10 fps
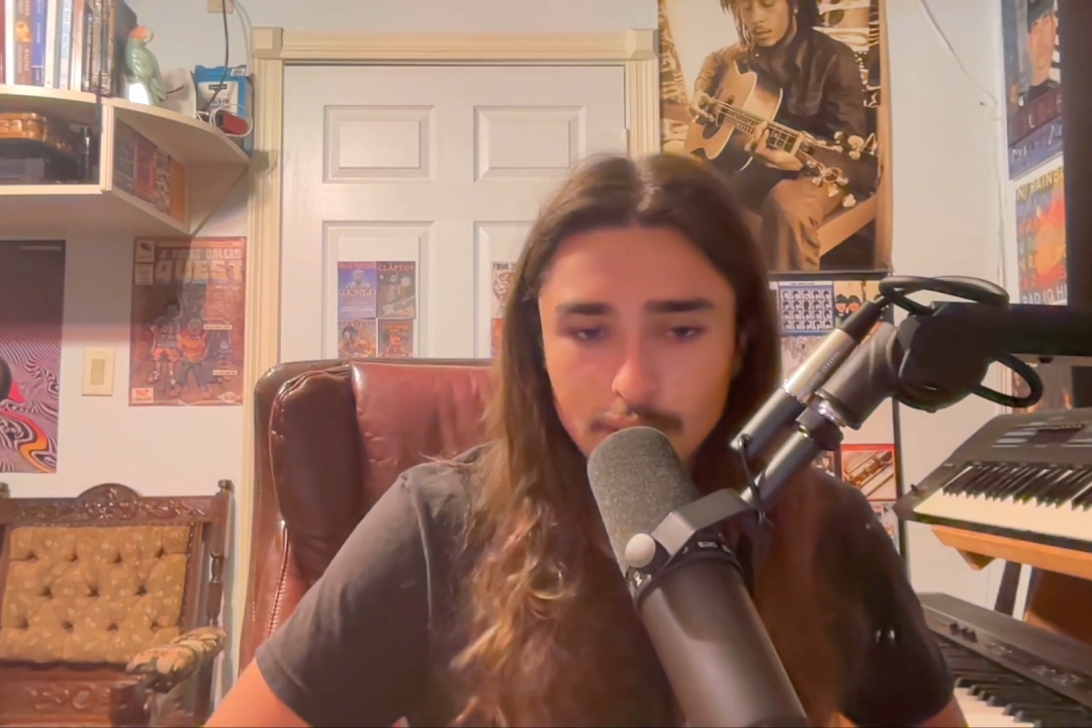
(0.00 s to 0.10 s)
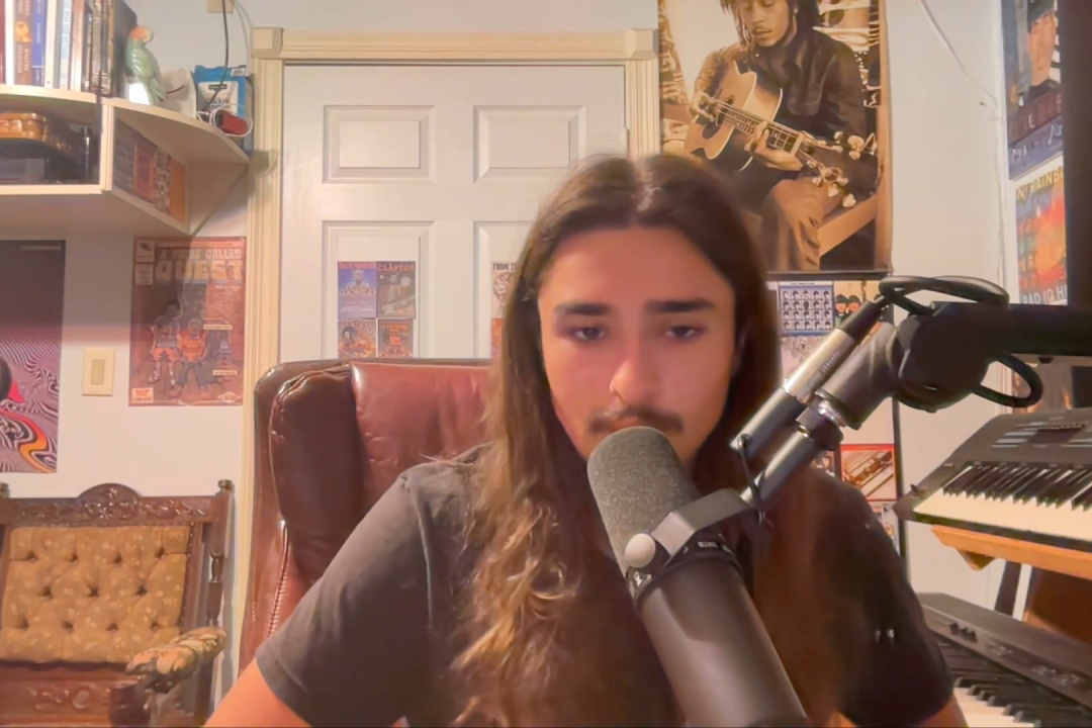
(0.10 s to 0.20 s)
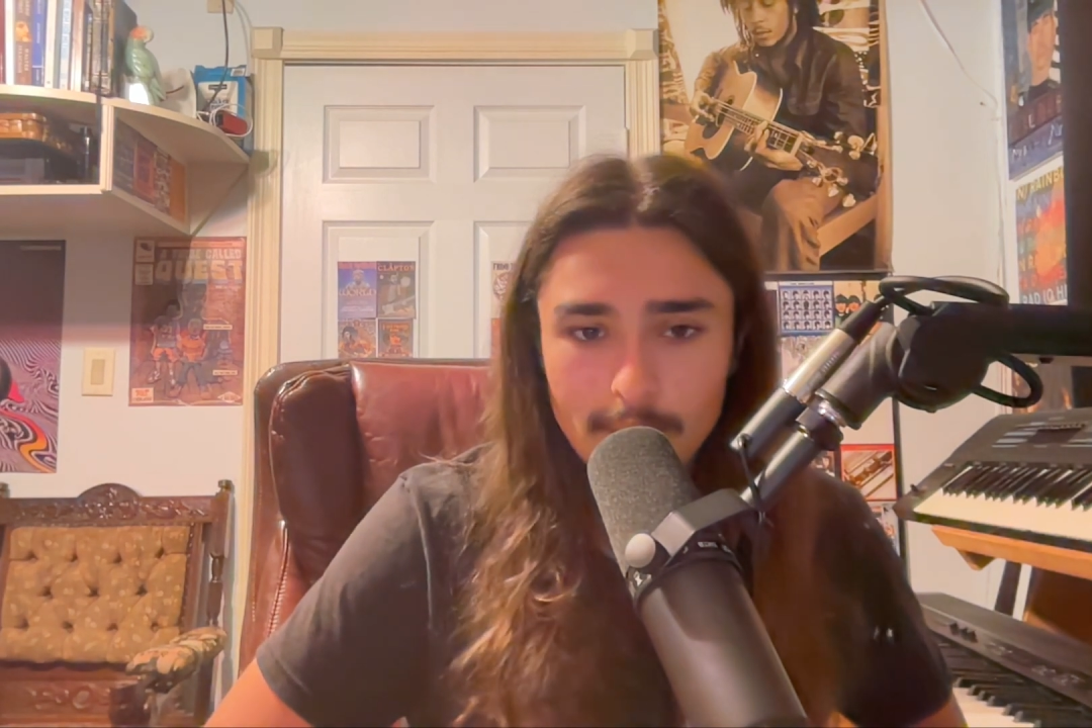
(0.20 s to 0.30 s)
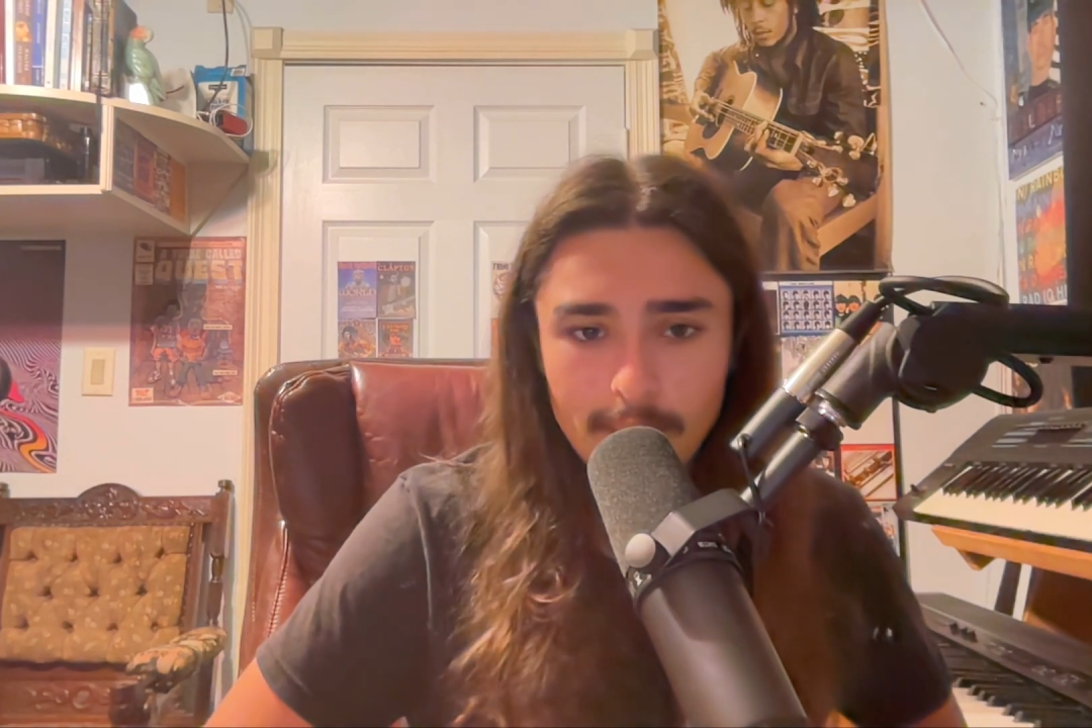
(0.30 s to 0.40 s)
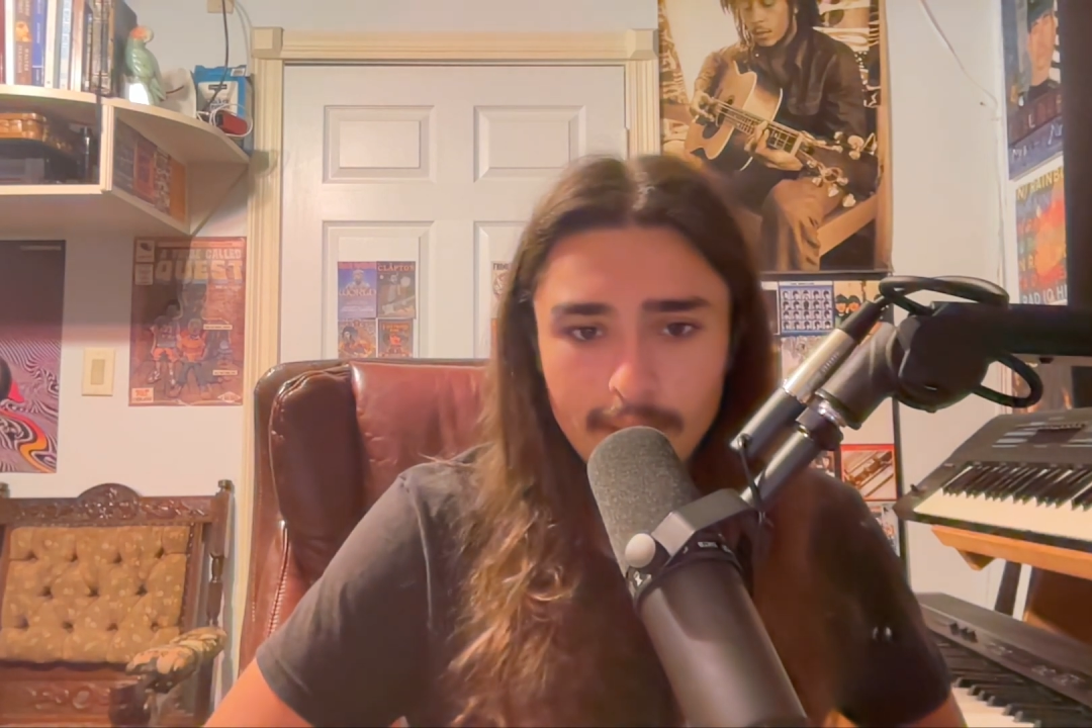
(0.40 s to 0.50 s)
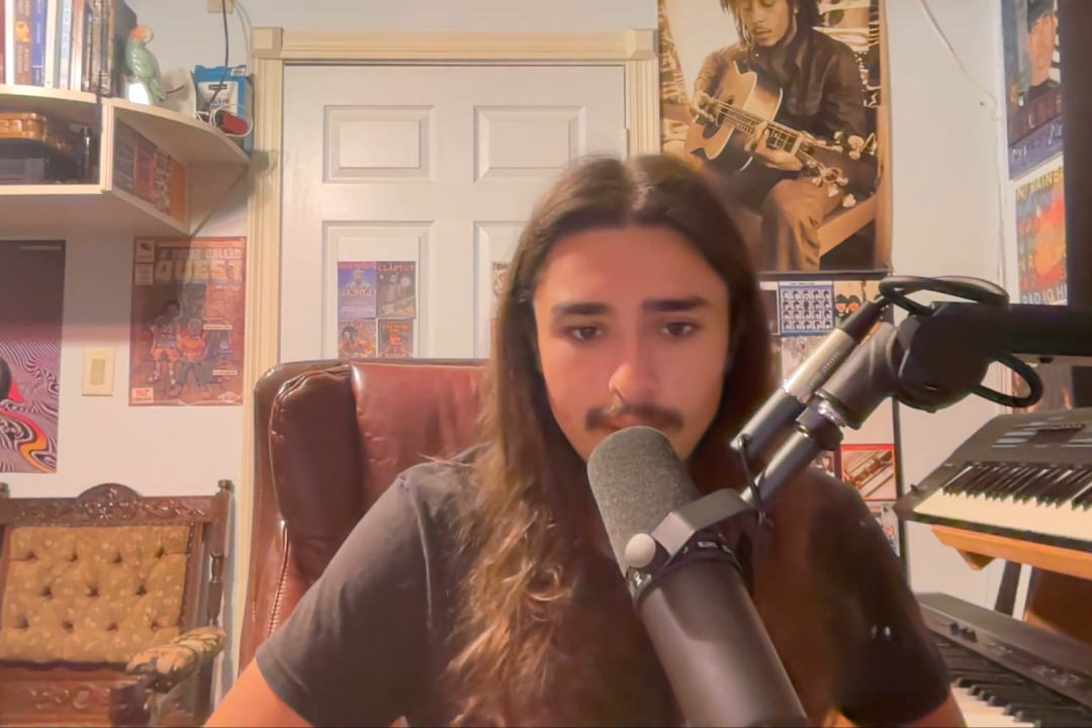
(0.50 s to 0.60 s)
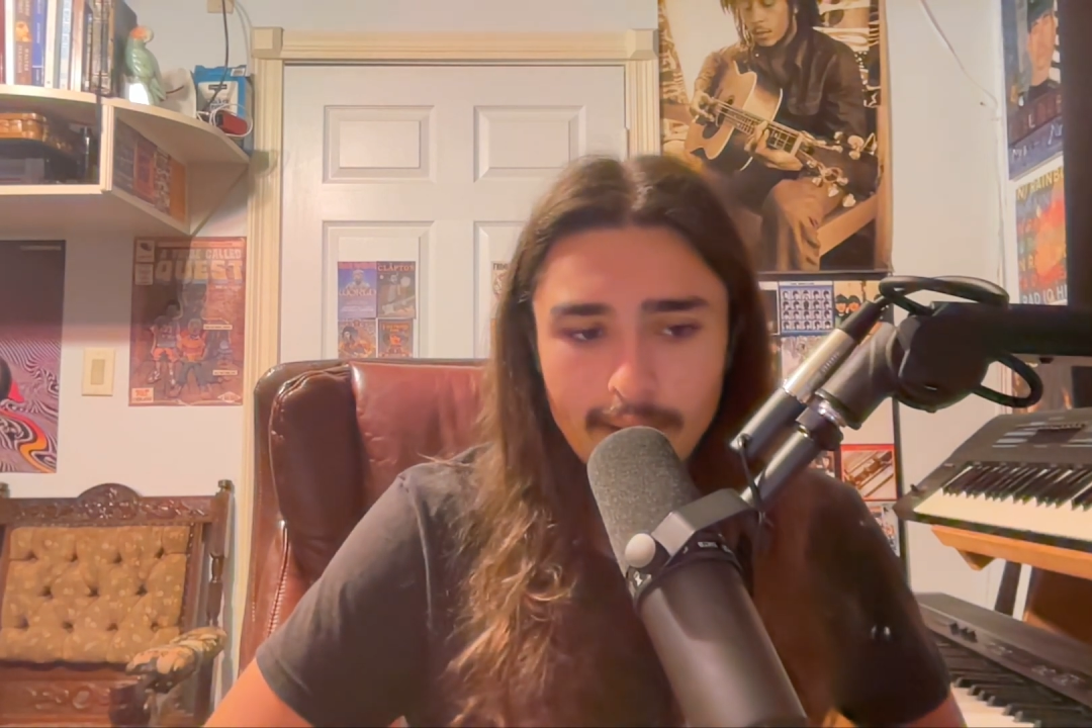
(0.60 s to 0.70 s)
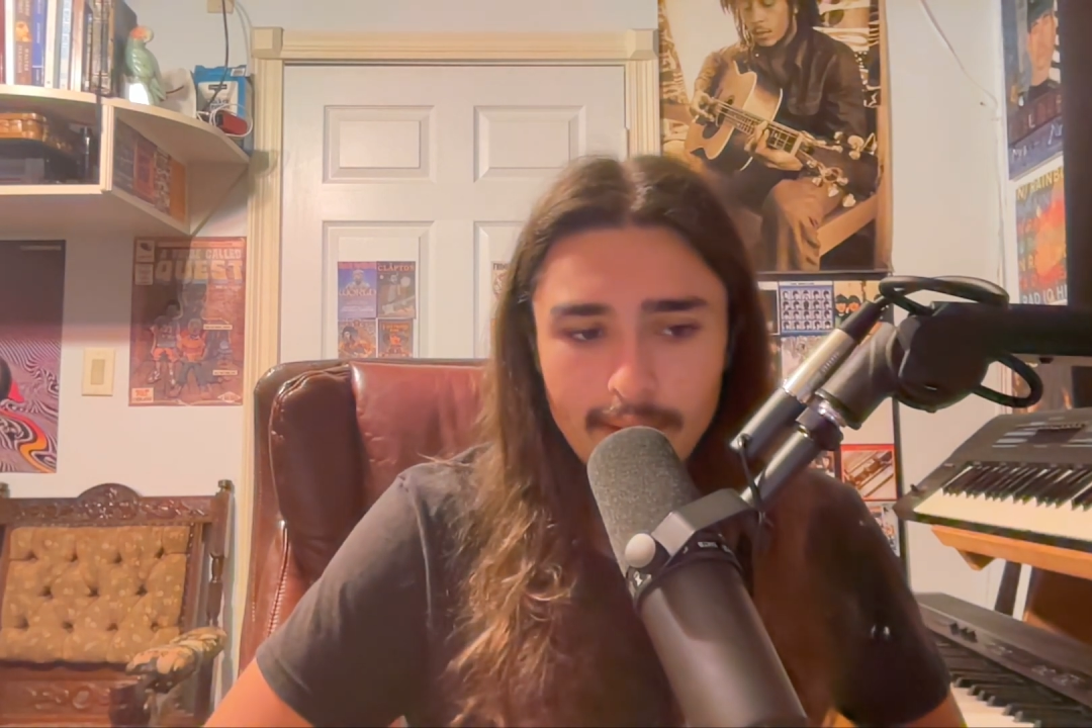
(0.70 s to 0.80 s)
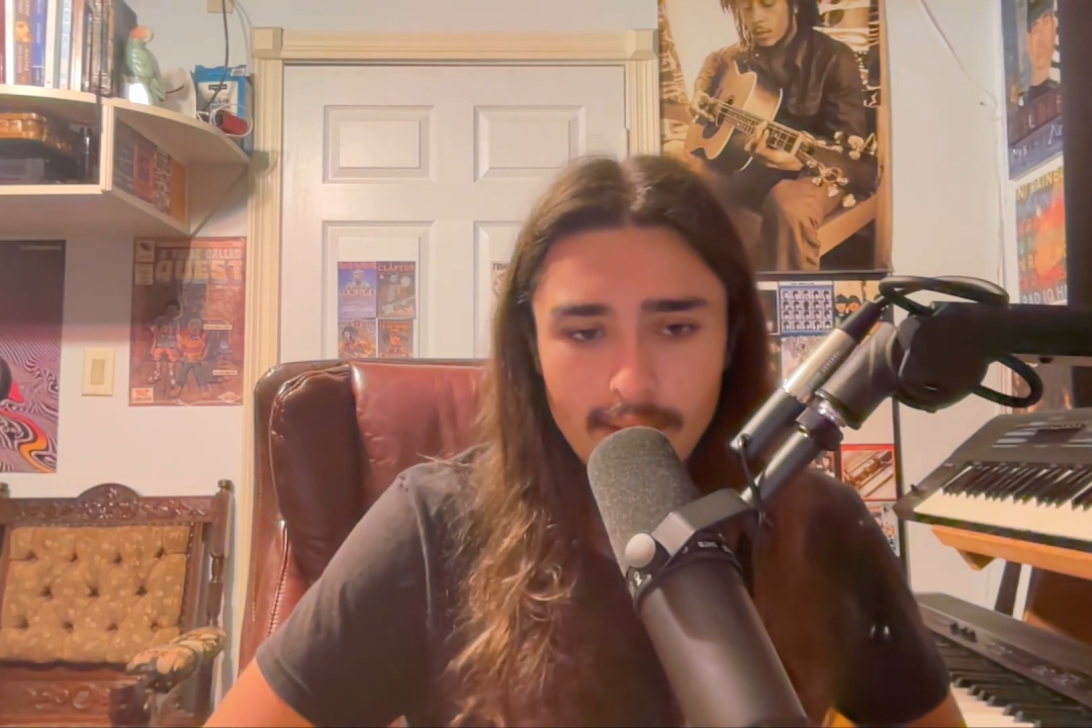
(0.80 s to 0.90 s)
trimming around